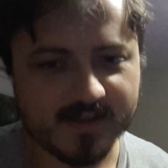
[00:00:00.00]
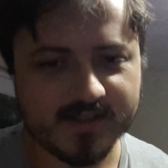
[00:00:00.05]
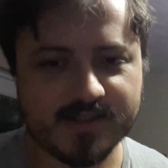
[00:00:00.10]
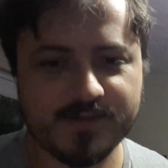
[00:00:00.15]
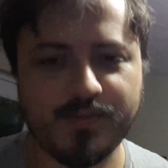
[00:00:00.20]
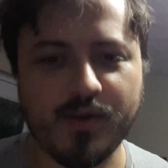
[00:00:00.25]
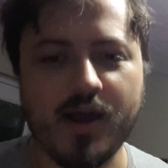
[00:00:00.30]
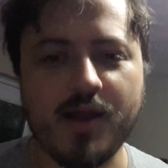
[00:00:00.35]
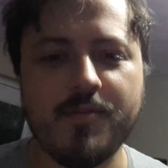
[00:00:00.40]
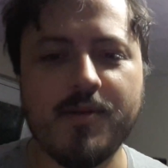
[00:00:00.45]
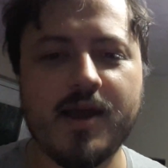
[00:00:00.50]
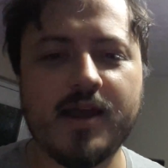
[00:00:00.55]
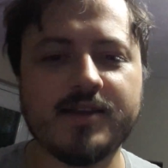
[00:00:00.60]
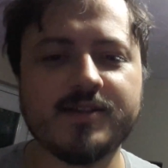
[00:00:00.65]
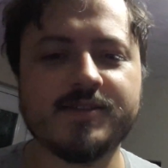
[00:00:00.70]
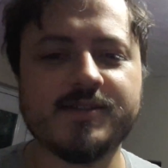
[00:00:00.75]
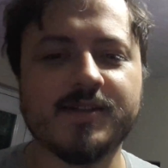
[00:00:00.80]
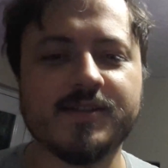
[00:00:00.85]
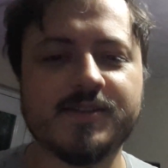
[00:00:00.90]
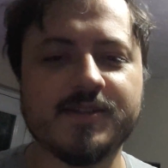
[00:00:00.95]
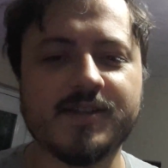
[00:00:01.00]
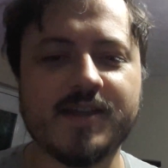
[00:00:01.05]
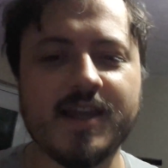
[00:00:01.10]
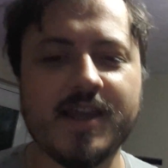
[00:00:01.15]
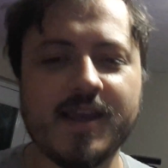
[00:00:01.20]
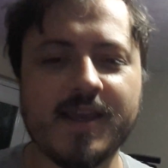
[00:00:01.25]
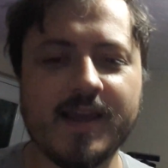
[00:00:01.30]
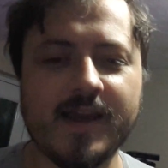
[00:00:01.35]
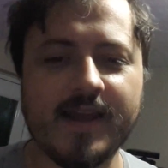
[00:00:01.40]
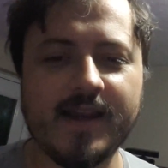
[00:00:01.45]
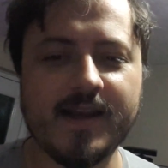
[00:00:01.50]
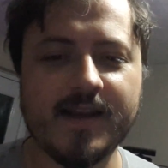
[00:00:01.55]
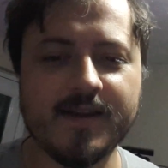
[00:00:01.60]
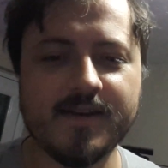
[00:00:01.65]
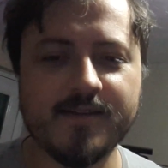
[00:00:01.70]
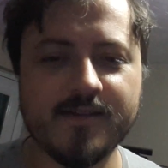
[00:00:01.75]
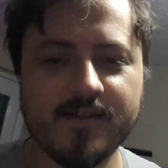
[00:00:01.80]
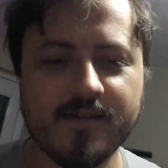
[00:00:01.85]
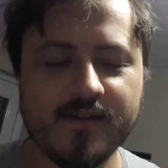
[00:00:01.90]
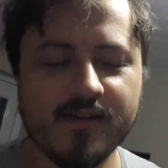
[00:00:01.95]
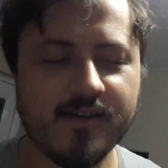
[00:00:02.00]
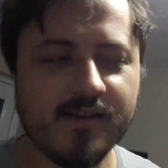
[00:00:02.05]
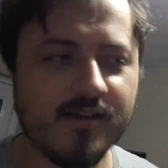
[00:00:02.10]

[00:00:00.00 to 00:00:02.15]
spy master to King Kaelin.